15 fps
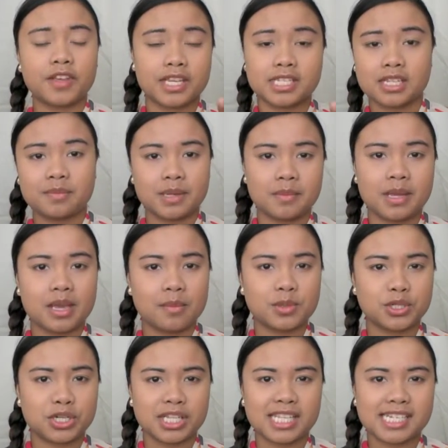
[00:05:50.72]
fix up my makeup
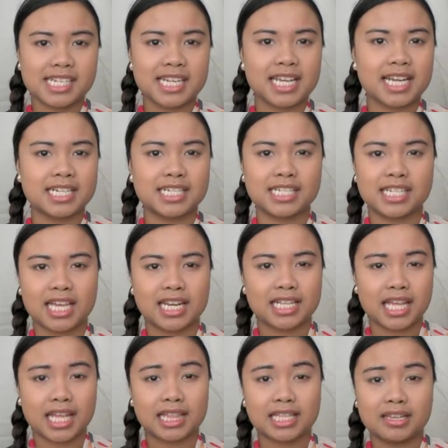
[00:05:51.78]
during the day. I just kind
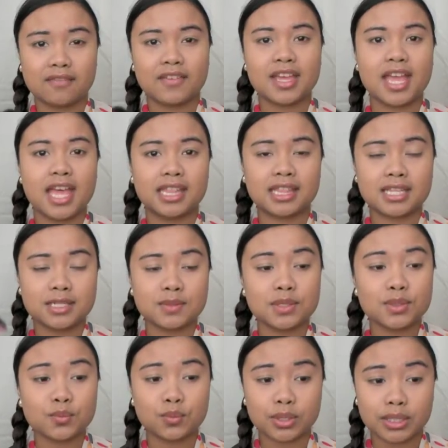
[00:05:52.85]
of like leave it, and this
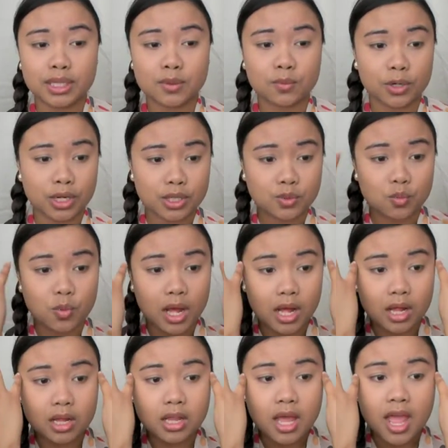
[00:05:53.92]
one really works
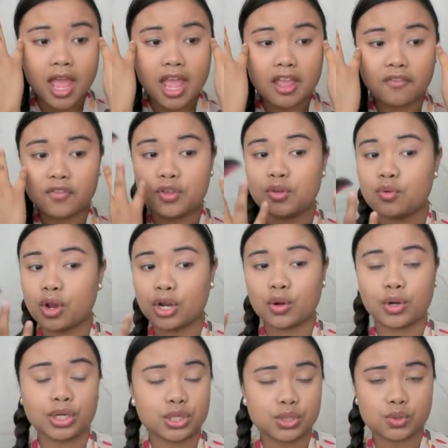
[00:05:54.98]
well if you are
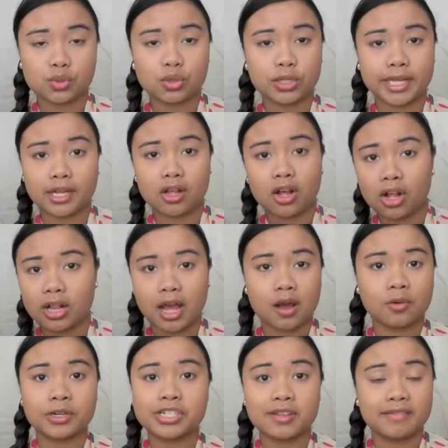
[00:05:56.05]
going to school like all
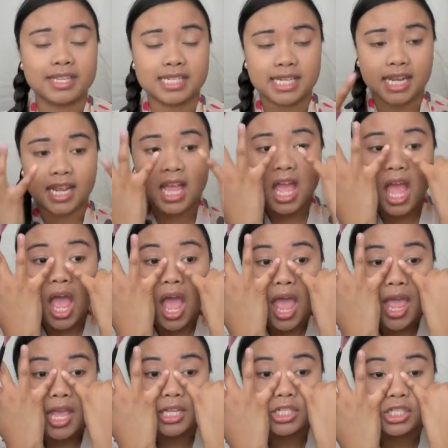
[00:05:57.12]
hours of the day.
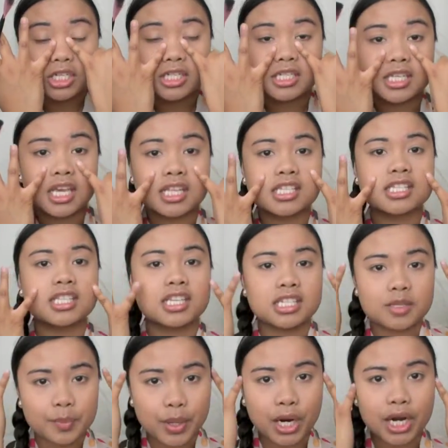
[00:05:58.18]
It just gets
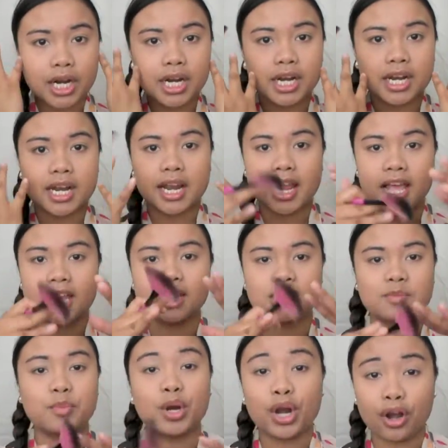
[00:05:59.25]
this part and
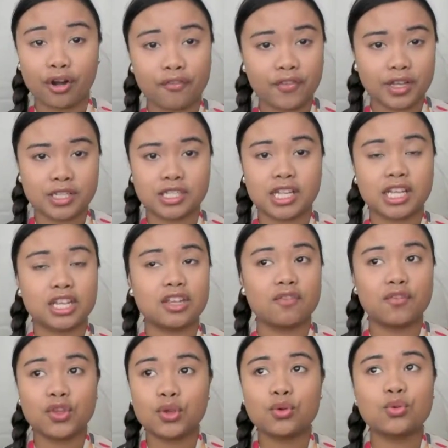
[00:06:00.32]
it's perfect. Like
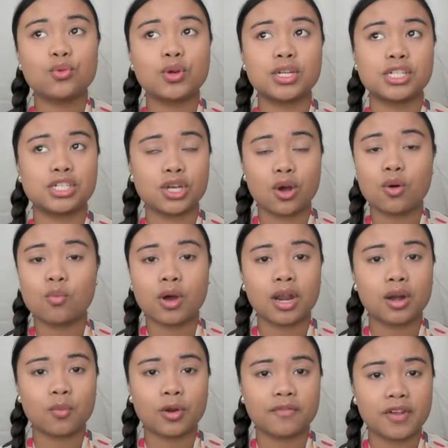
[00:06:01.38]
if you don't
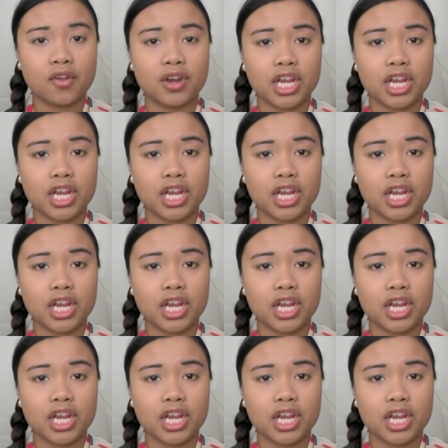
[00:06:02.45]
want to wear